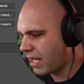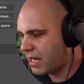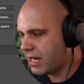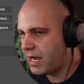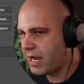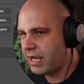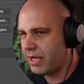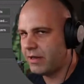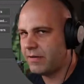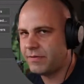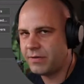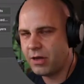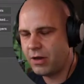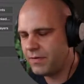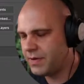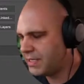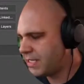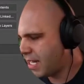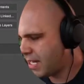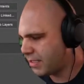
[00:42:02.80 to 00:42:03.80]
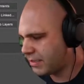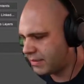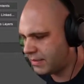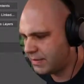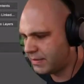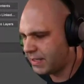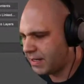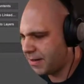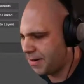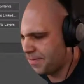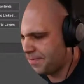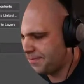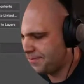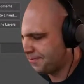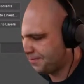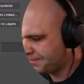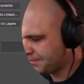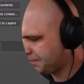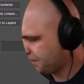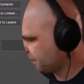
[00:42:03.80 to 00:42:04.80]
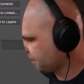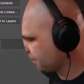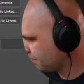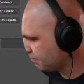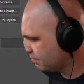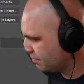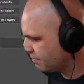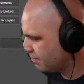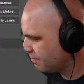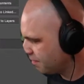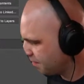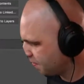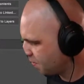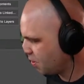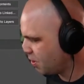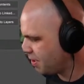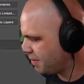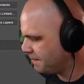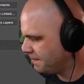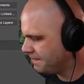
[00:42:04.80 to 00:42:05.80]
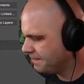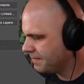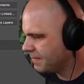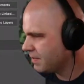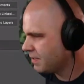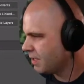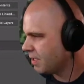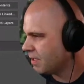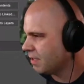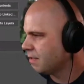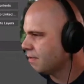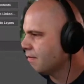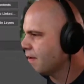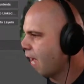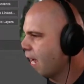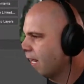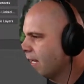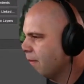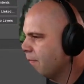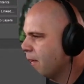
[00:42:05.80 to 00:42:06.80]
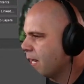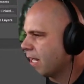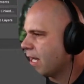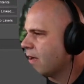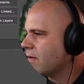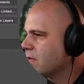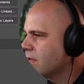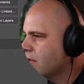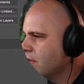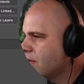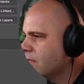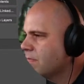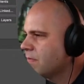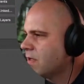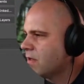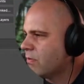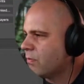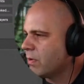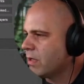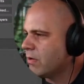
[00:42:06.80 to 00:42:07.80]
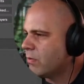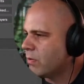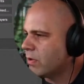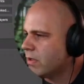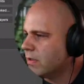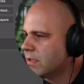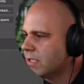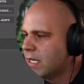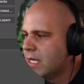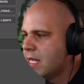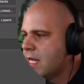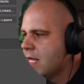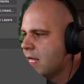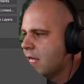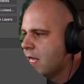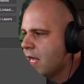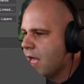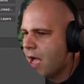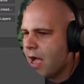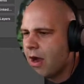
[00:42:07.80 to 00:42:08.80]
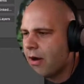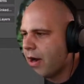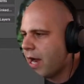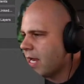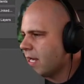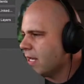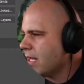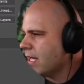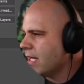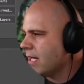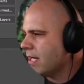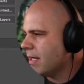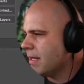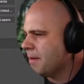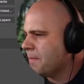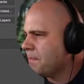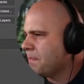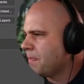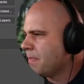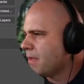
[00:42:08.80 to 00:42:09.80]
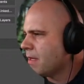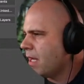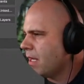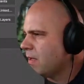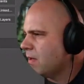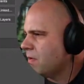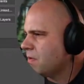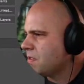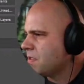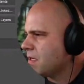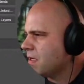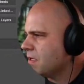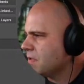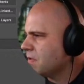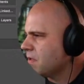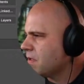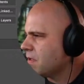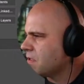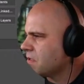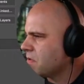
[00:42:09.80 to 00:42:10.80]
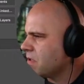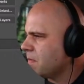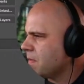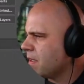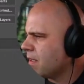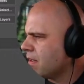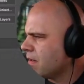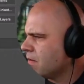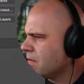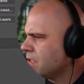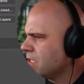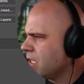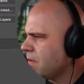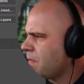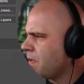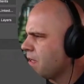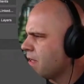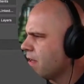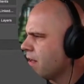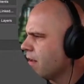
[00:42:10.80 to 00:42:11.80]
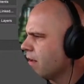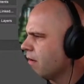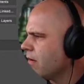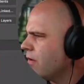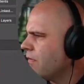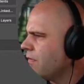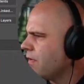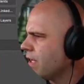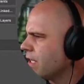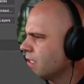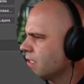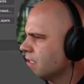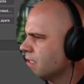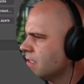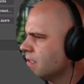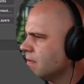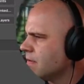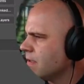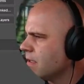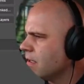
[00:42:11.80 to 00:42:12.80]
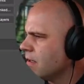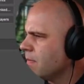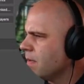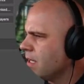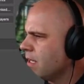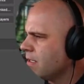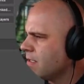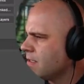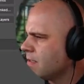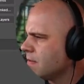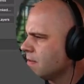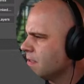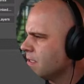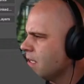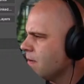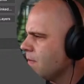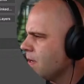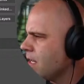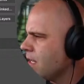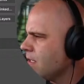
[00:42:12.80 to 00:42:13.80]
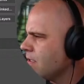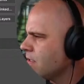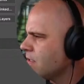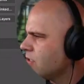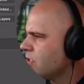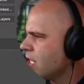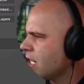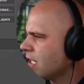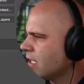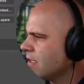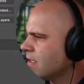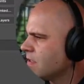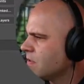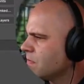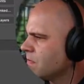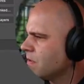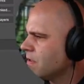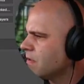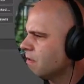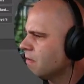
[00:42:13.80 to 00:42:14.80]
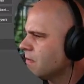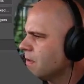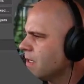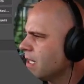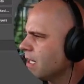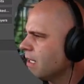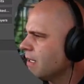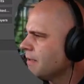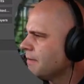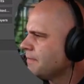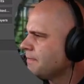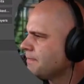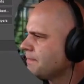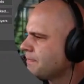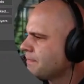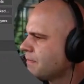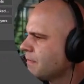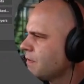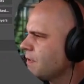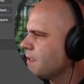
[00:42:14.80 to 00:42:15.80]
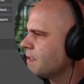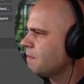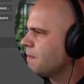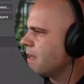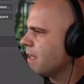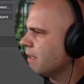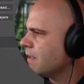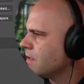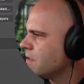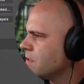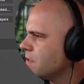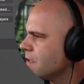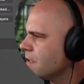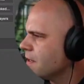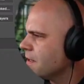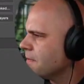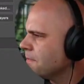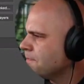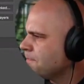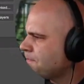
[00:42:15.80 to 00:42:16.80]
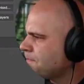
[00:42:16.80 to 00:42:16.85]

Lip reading: a negative COVID test. So it's good. It's good. I can get back out to the real world. All right. I noticed also the stream got a little jumpy there. Hopefully you guys can still hear me, still see me. Just checking this real quick. Just making sure.